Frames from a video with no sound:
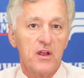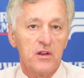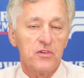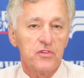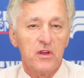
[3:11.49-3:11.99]

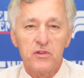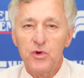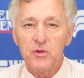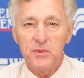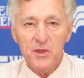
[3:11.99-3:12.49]
Arkansas, there
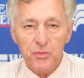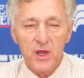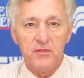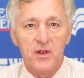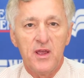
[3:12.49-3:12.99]
wouldn't be a
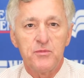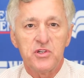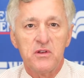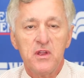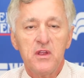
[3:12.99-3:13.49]
private option.